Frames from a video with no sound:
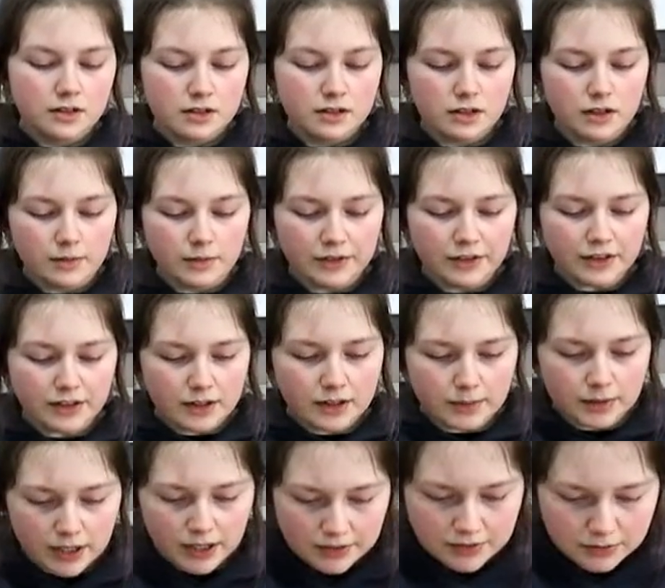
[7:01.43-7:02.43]
I think I
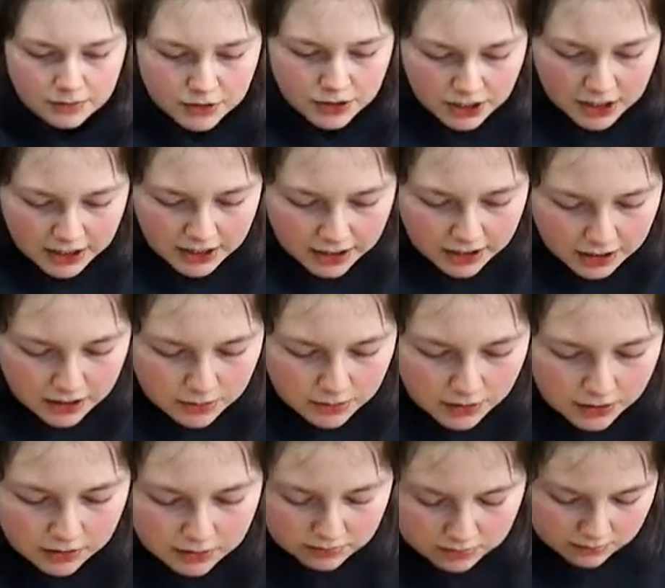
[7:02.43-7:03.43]
might have some chilli in it as
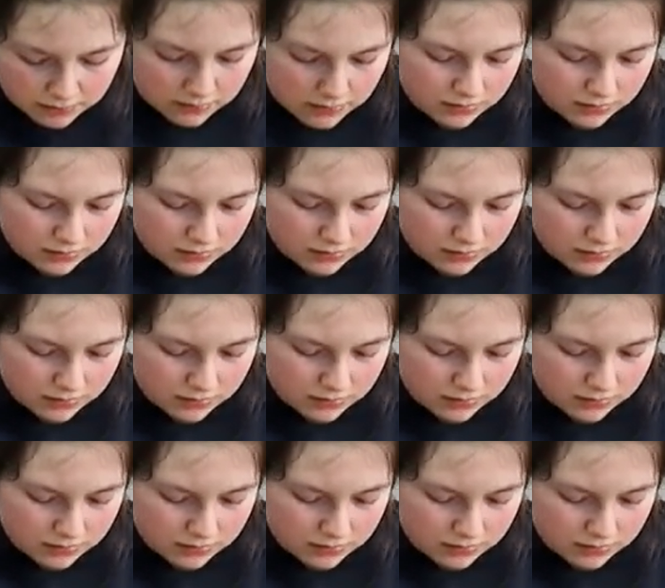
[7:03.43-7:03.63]
well.